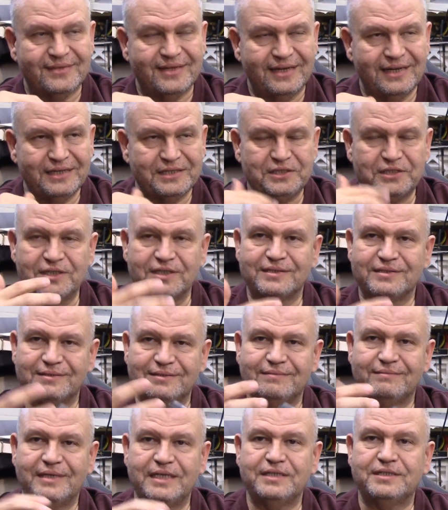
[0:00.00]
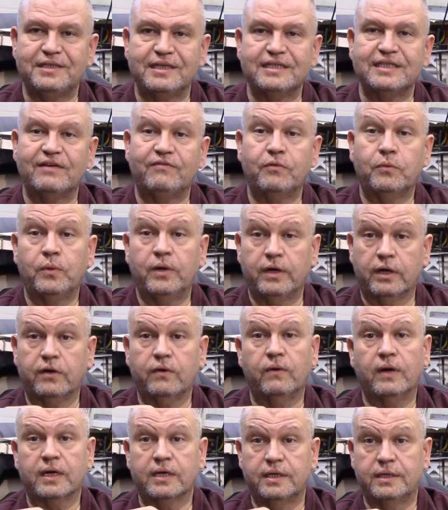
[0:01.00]
It's just these things have a way of
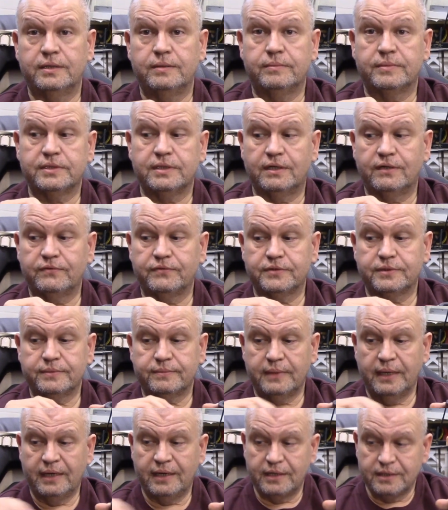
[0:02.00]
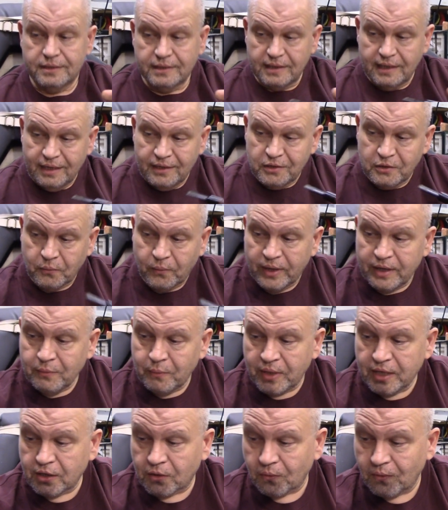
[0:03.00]
correcting themselves, and the way
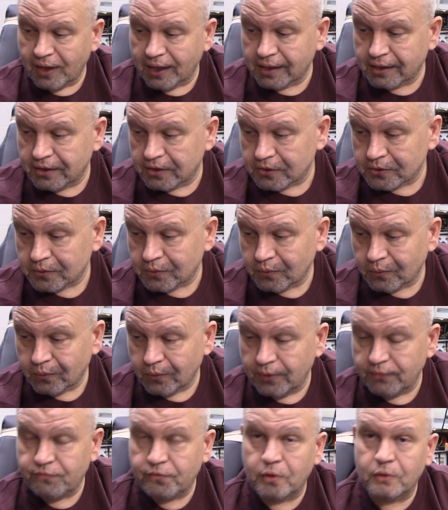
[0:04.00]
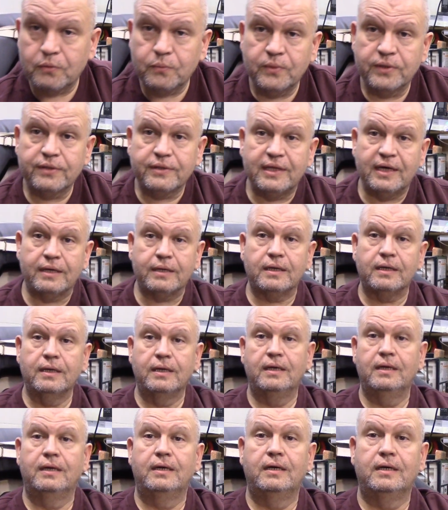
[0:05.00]
we correct is we vote with that
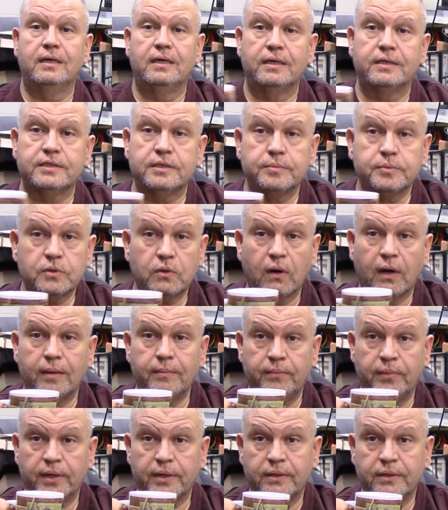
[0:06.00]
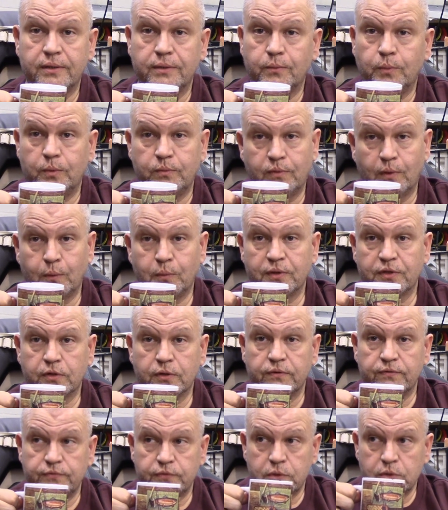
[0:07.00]
subscribe button, we vote with
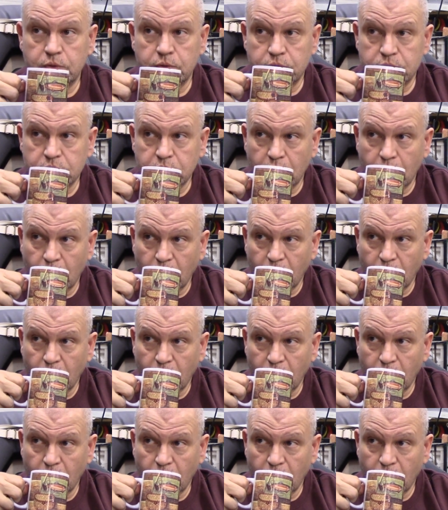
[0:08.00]
our views,